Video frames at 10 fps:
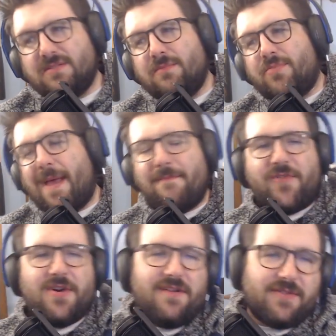Problem
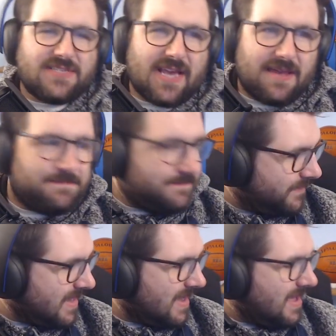for a different time.
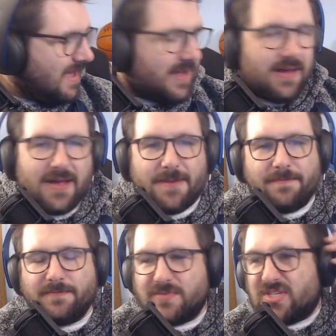
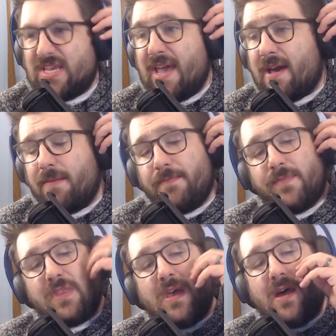
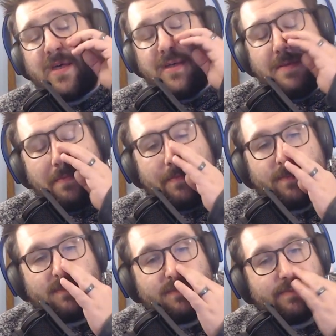Slow
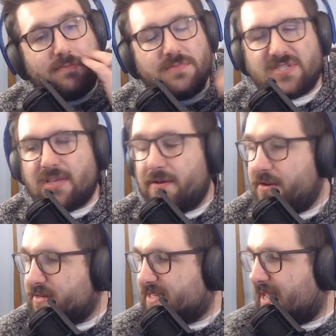
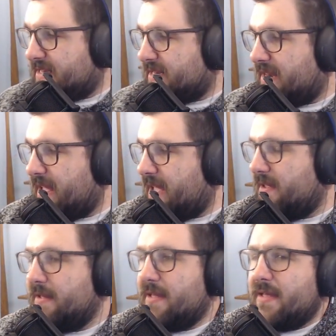news day today.
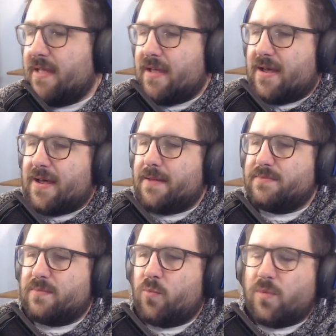
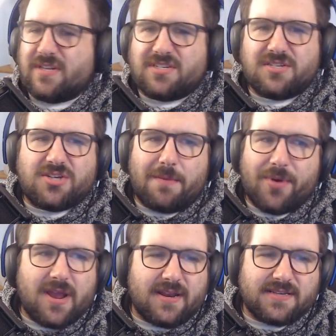Let's just jump
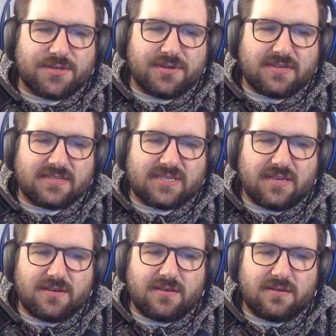right into it and
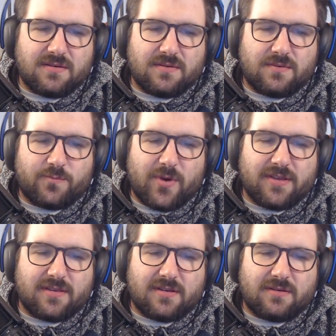see where
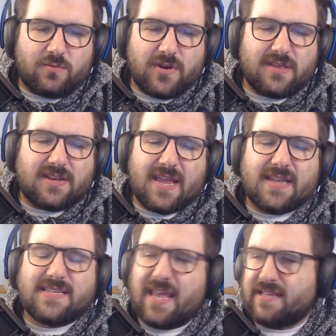the day
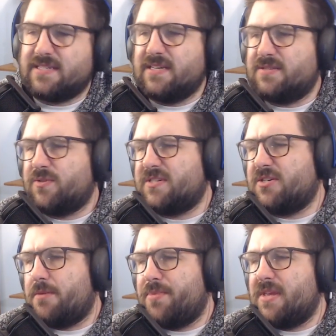takes us. Let's
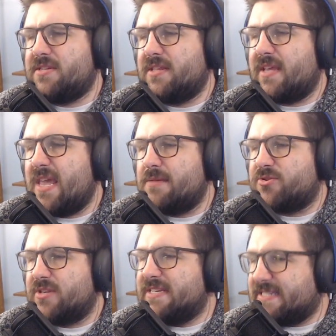jump into the games
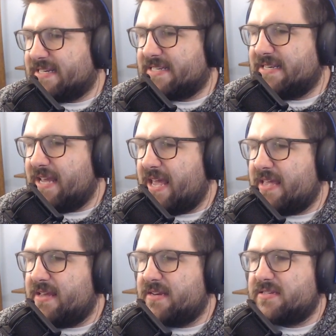releasing today.
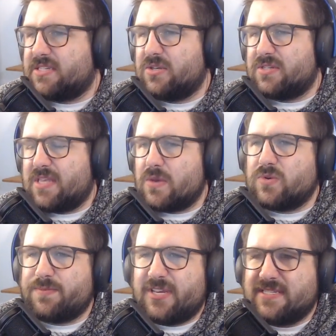It is Tuesday,
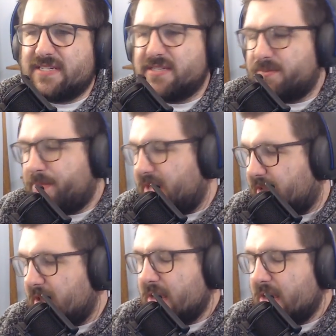which means it is a big